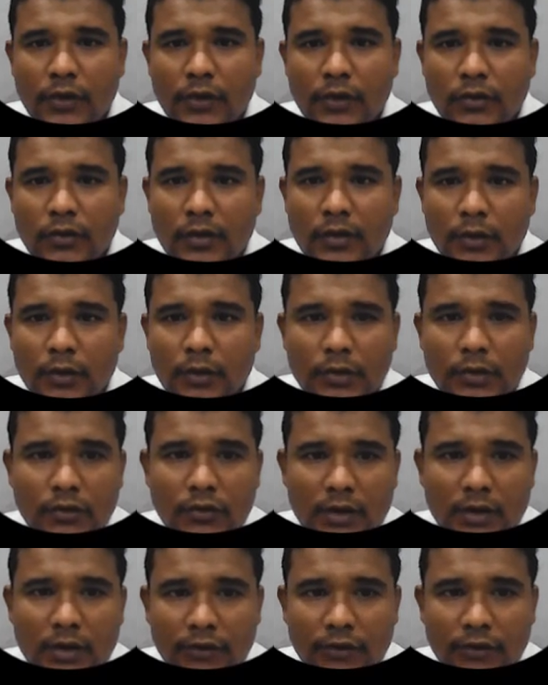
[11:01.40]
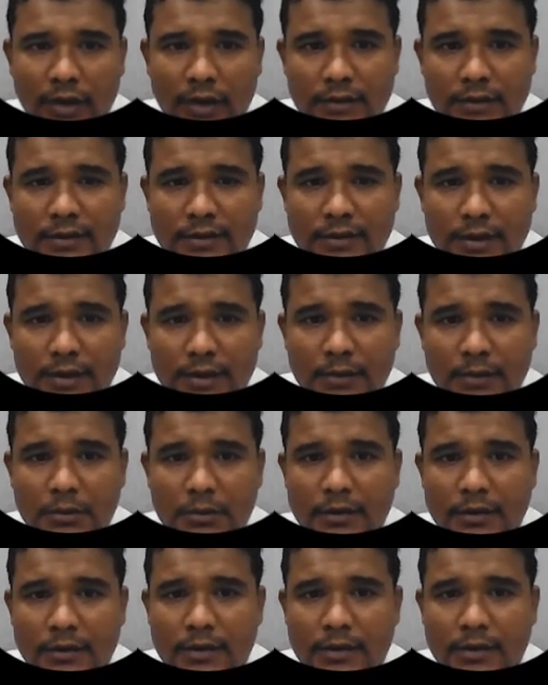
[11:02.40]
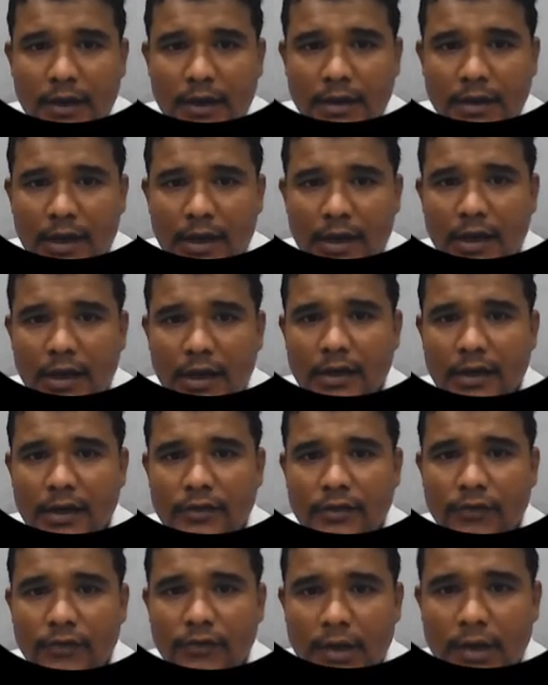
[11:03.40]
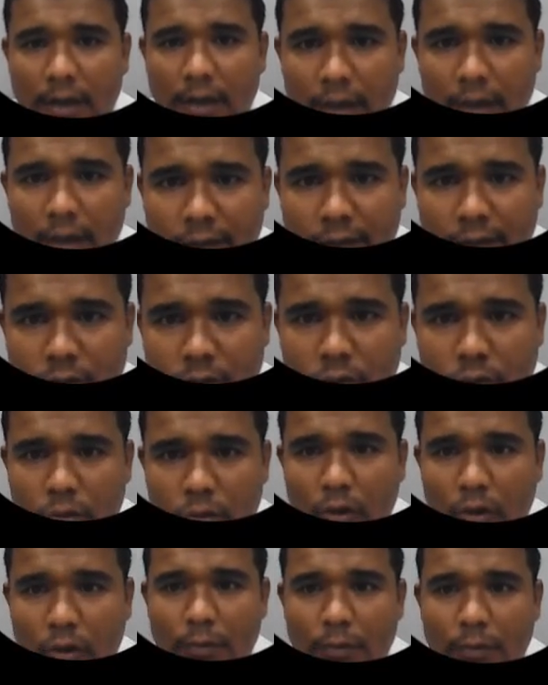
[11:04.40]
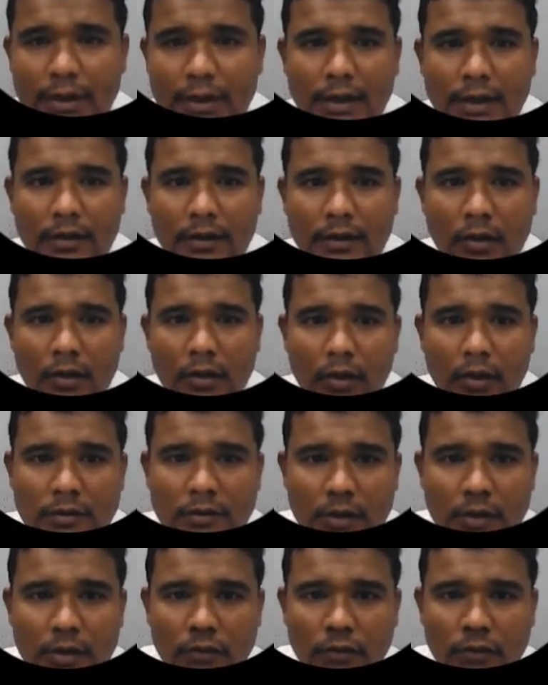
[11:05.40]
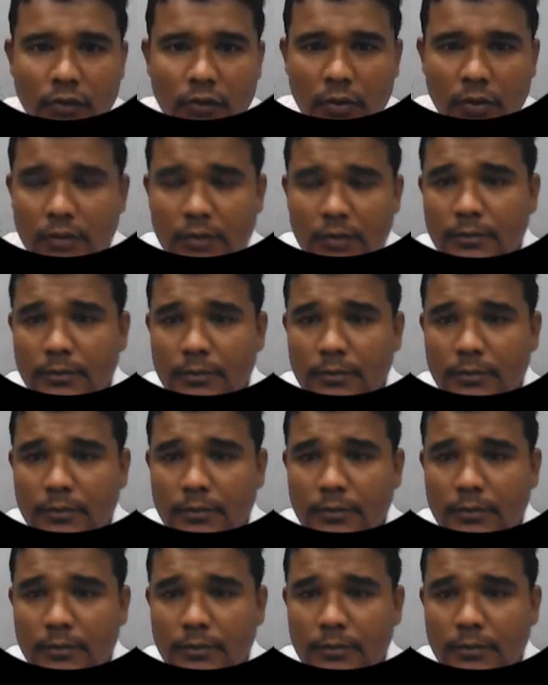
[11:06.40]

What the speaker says: of solar photovoltaic panel system is that there is very less to no maintenance cost involved.